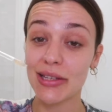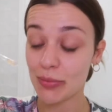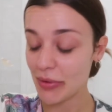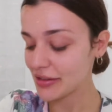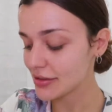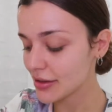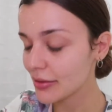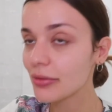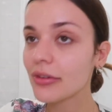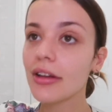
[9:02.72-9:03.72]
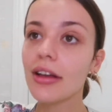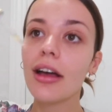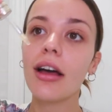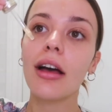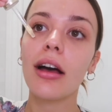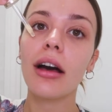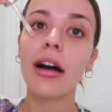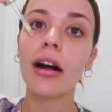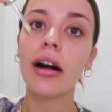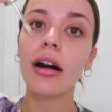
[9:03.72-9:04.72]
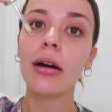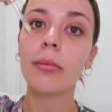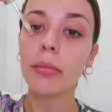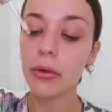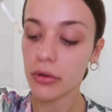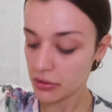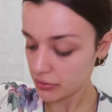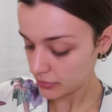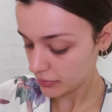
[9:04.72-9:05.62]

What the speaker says: expensive, I'll put it,